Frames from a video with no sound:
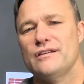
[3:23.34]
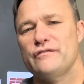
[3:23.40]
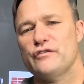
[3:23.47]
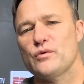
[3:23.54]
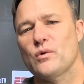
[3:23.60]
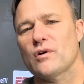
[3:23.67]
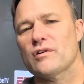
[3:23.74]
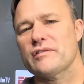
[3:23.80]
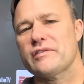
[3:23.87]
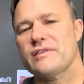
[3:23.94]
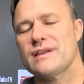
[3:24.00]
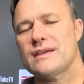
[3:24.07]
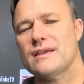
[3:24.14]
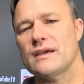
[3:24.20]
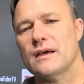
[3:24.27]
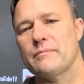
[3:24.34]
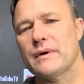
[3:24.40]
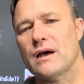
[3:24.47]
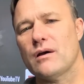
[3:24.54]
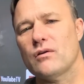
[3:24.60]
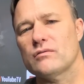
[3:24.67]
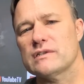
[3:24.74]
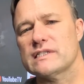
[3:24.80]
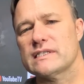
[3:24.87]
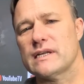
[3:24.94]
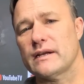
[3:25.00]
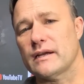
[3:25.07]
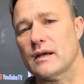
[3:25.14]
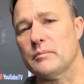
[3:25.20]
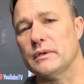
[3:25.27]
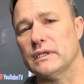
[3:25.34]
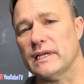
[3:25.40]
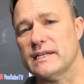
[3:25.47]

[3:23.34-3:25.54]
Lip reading: If you are thinking about setting up a